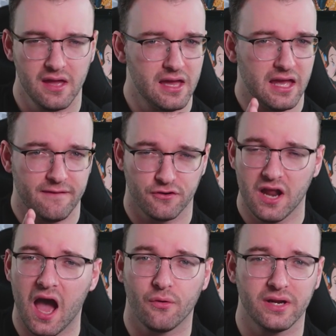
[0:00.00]
If you're
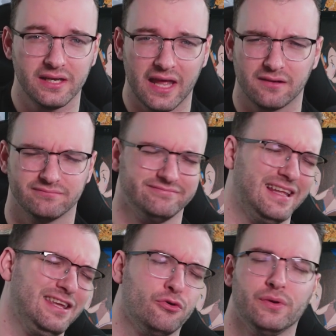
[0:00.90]
not reading Nano,
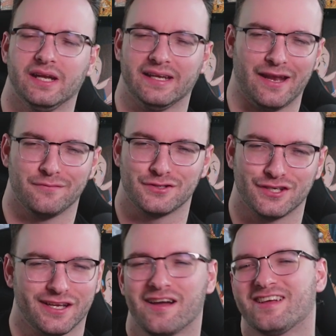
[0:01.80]
you're reading Nano Machine.
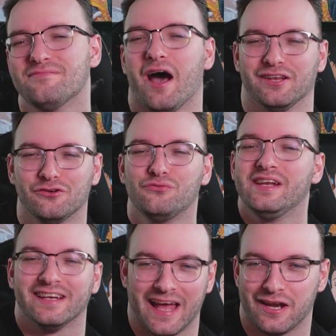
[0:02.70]
Come on, you're
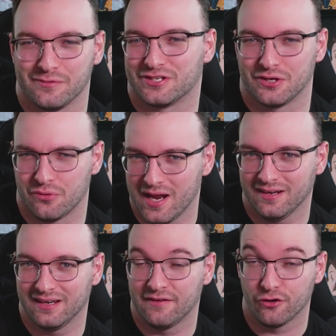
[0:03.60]
reading Nano Machine, right?
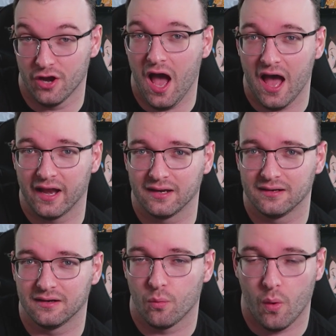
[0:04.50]
If you're not,
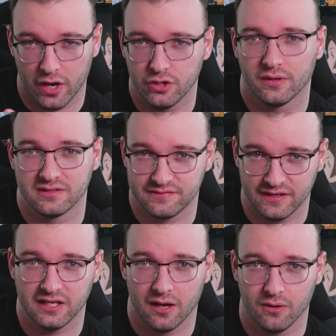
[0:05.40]
why are you on this
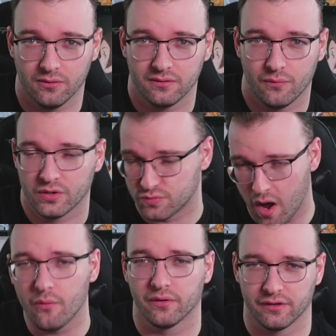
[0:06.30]
video? What's
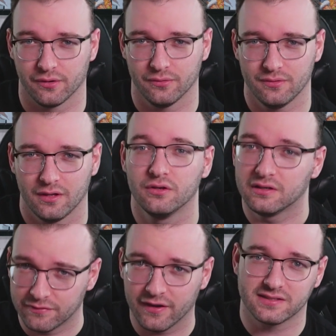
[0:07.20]
wrong with you? You need to
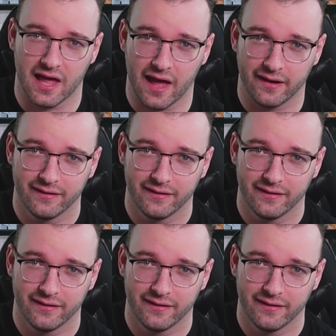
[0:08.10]
fix that.